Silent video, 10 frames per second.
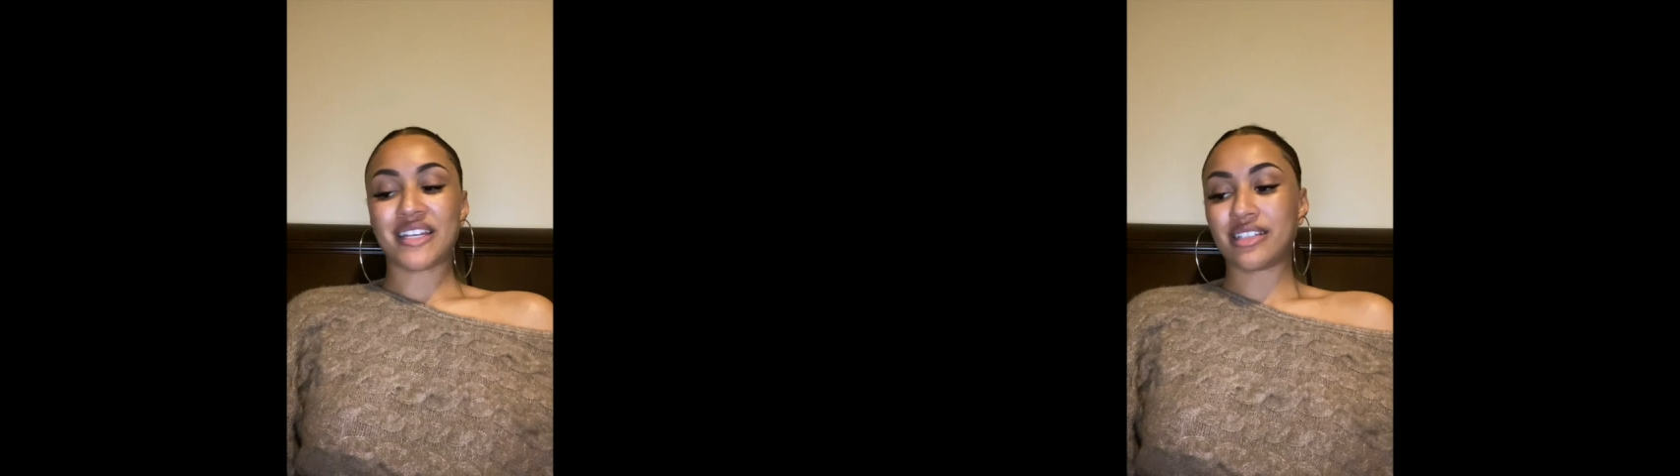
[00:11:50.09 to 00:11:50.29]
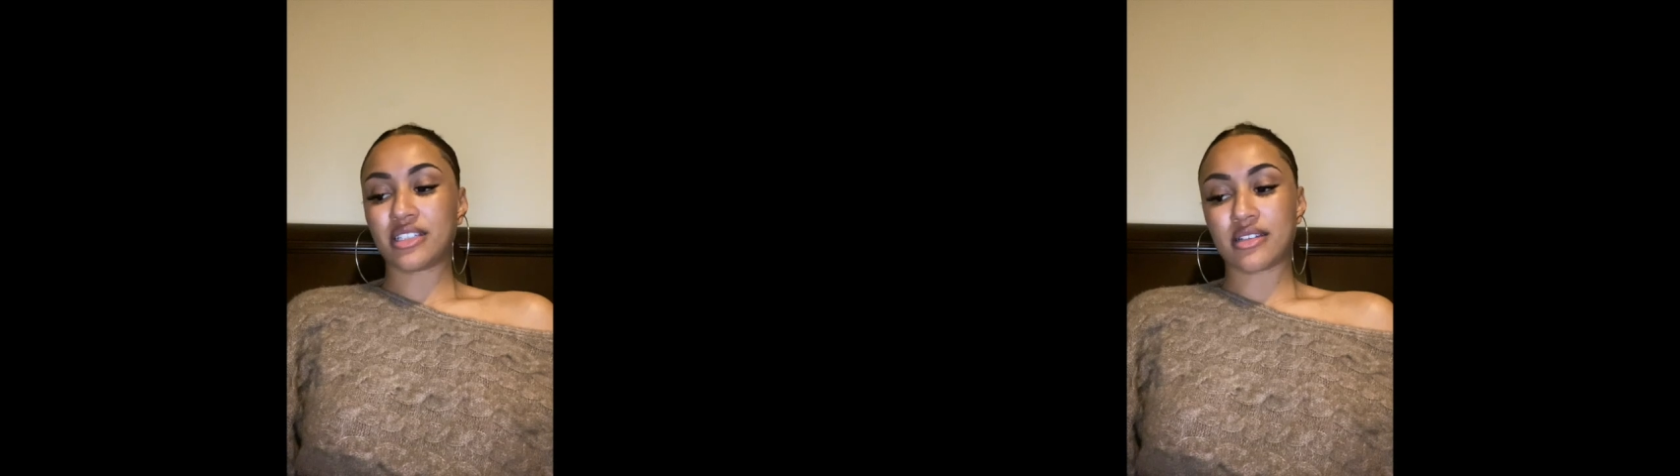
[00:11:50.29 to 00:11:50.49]

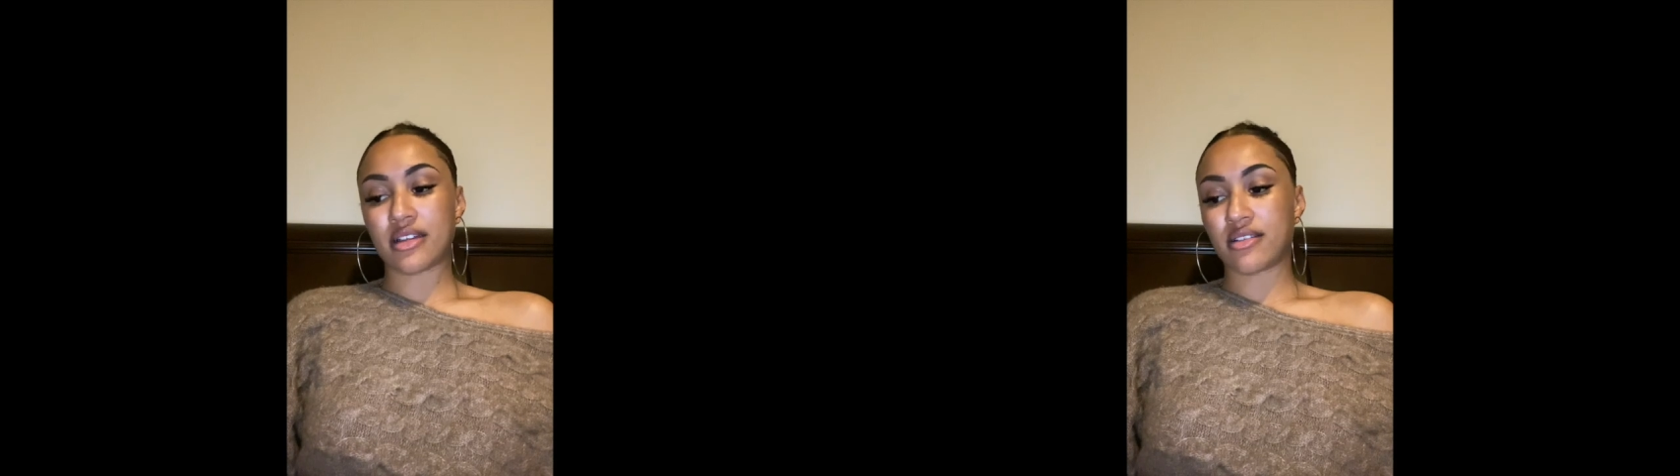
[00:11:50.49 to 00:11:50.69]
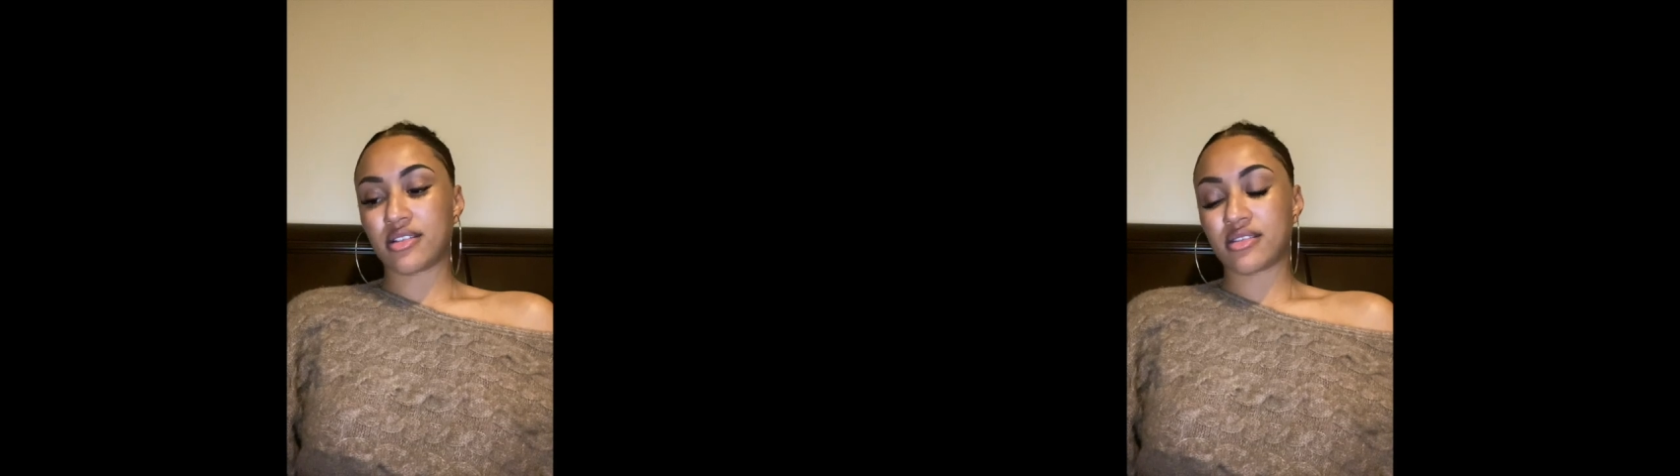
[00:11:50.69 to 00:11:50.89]

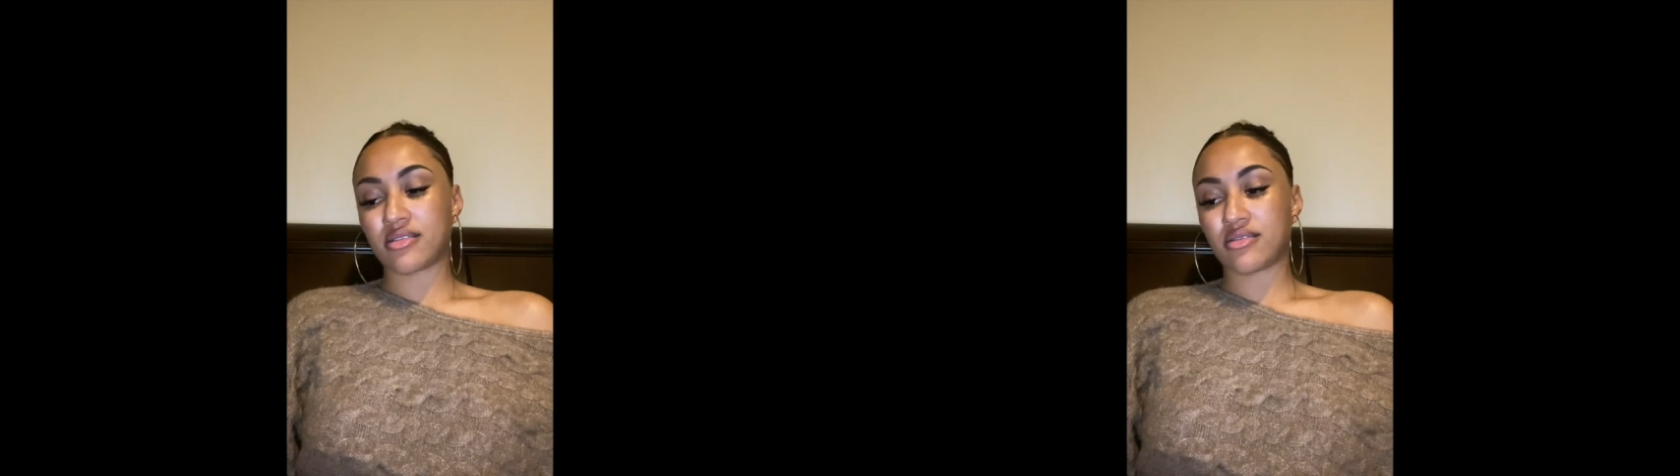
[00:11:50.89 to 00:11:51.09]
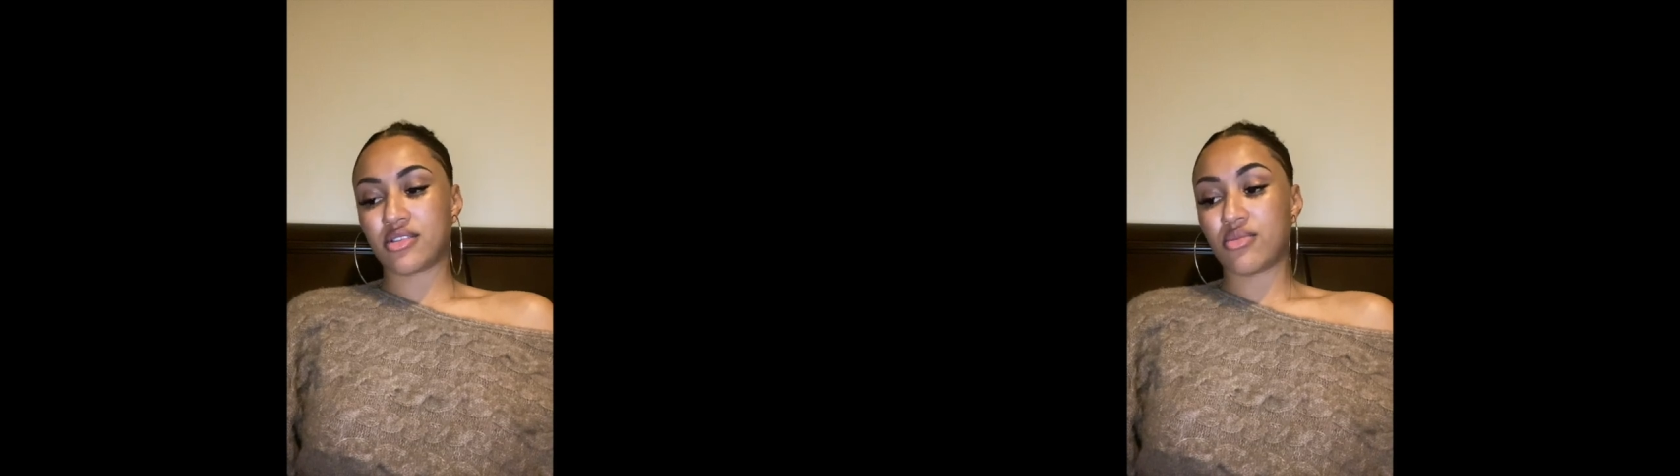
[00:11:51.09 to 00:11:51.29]
Let's
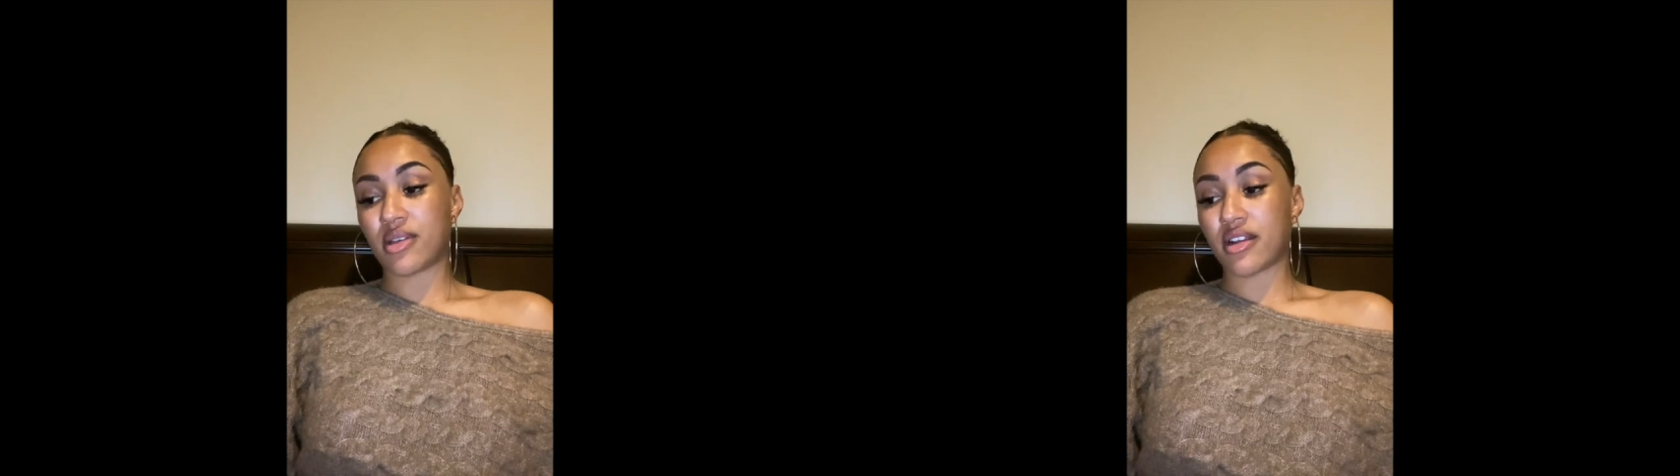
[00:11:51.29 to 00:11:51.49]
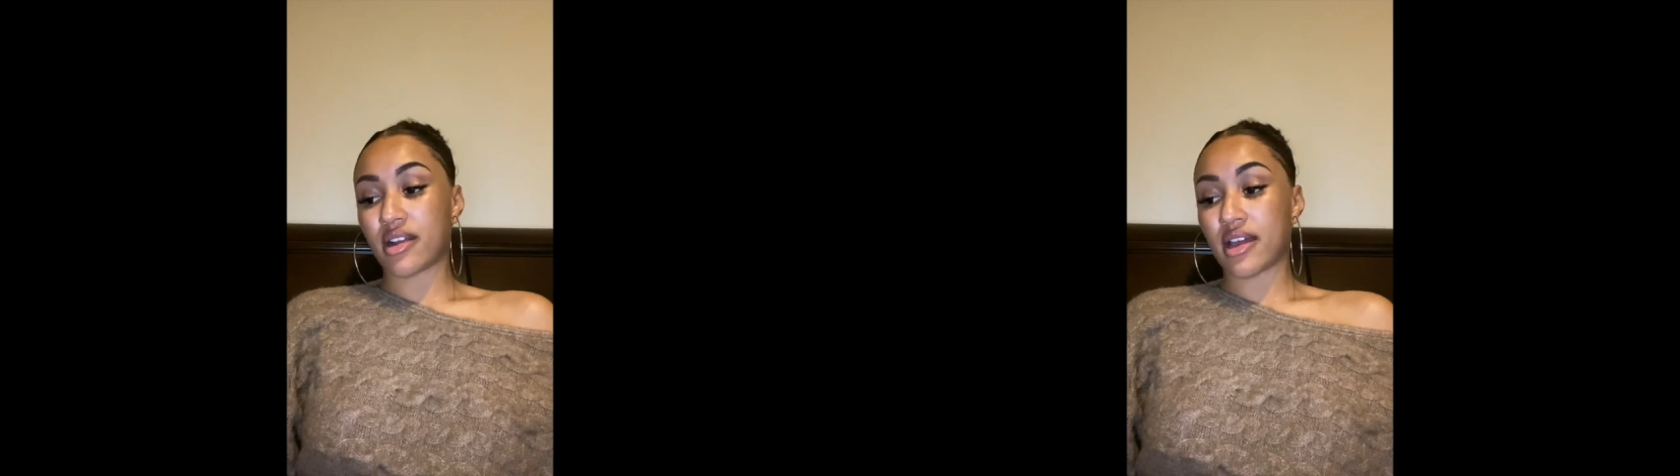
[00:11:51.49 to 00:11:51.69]
do
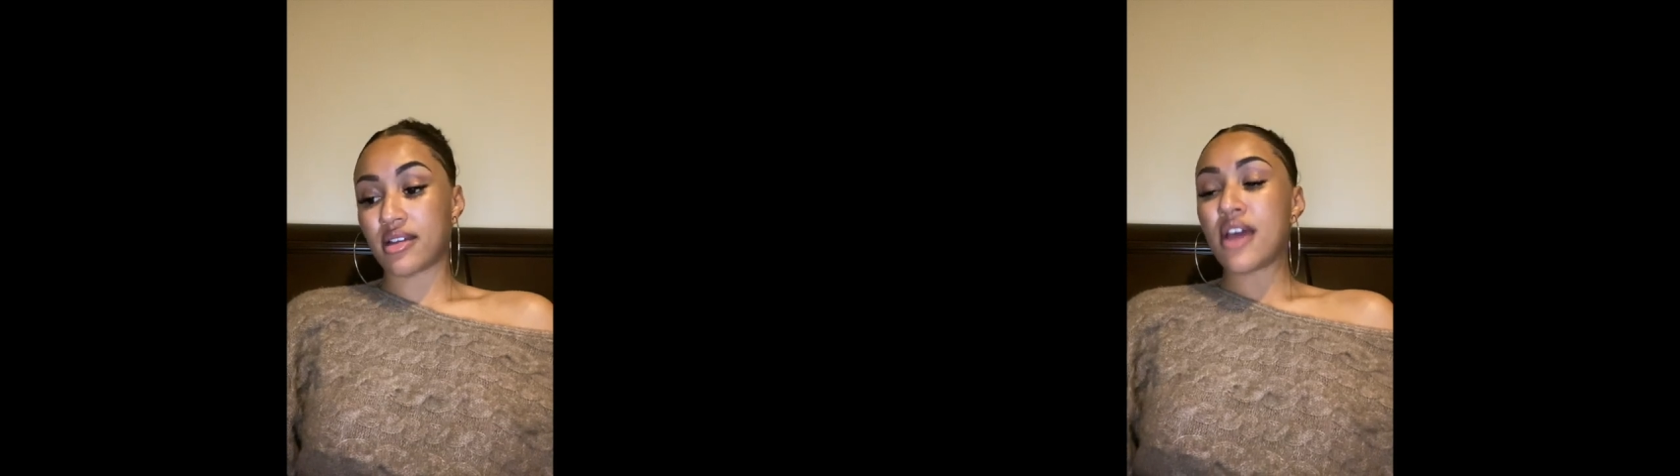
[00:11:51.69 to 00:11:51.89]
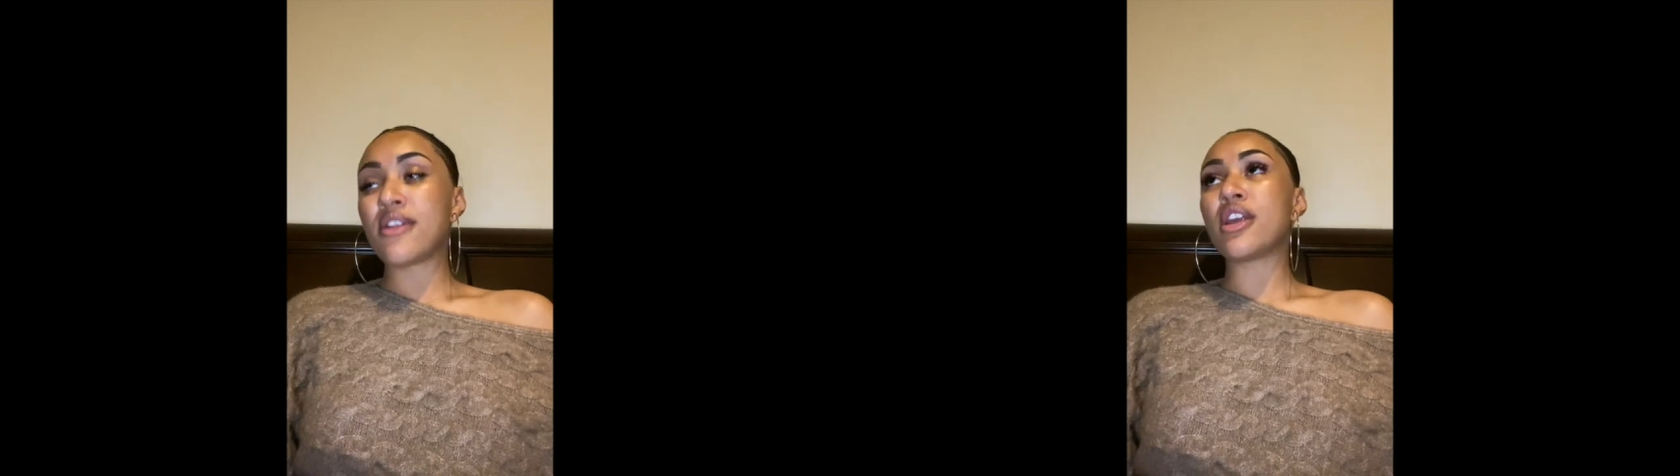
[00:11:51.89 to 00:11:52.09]
better,
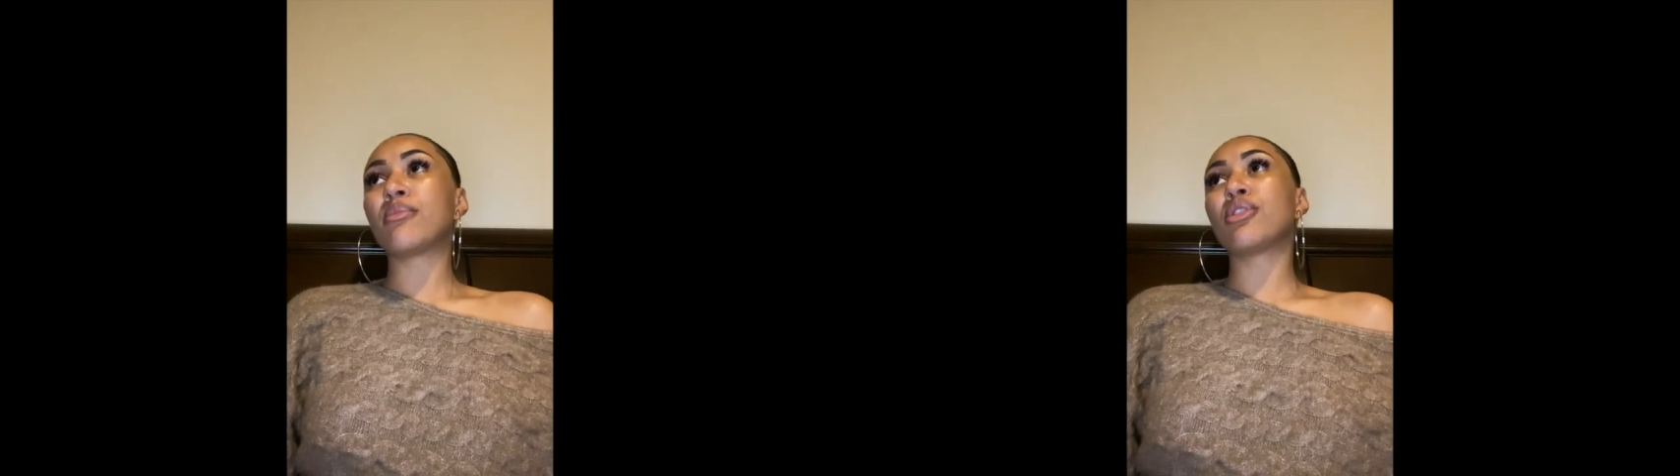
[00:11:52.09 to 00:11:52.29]
guys. And